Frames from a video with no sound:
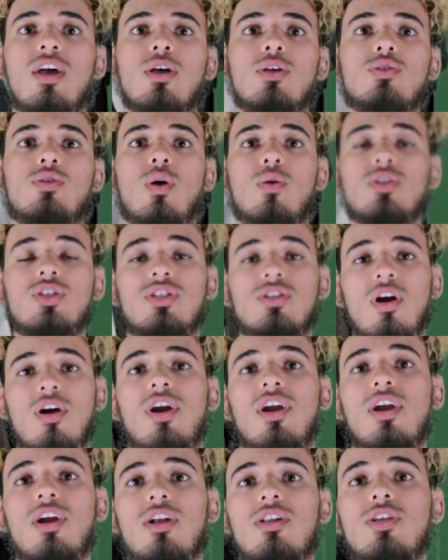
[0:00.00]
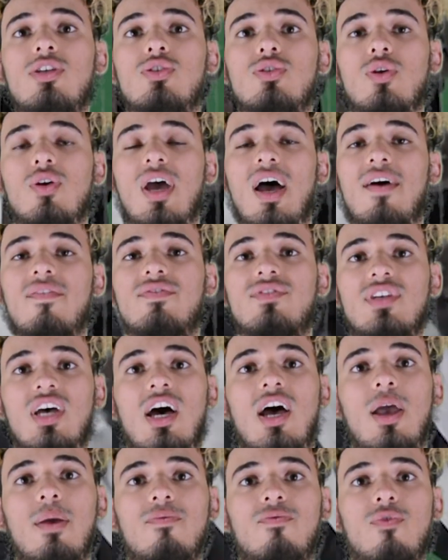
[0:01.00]
So start early so you have
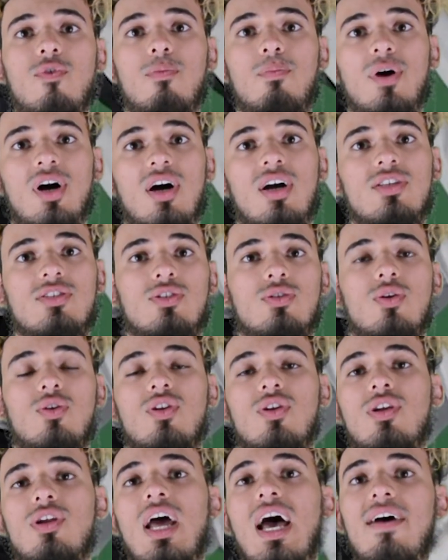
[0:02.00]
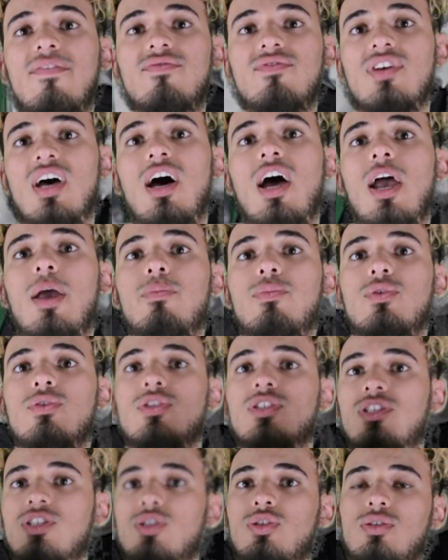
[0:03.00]
time for bugs, so you have time to
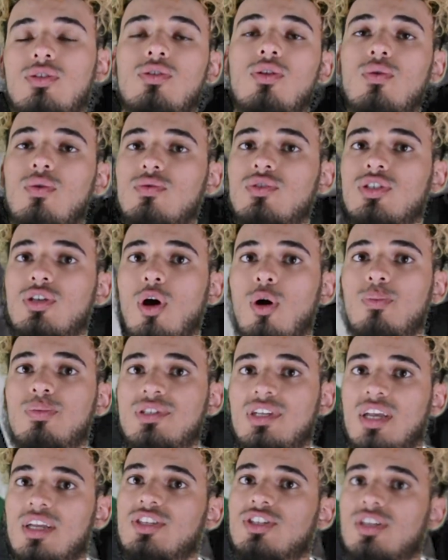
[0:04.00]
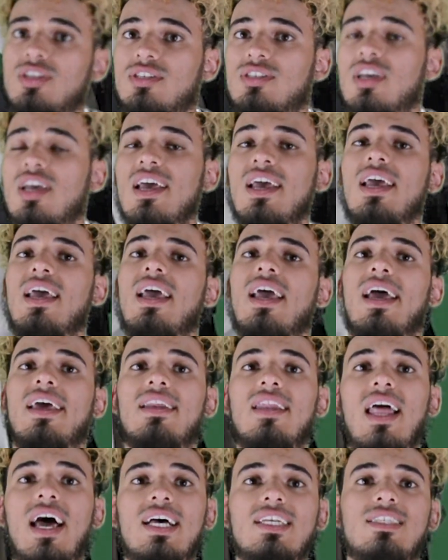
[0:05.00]
do scope changes
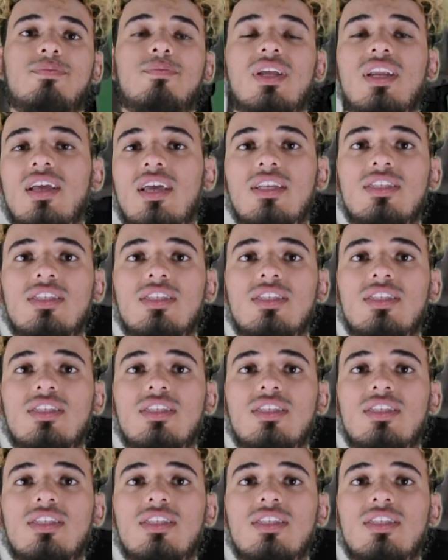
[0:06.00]
and last minute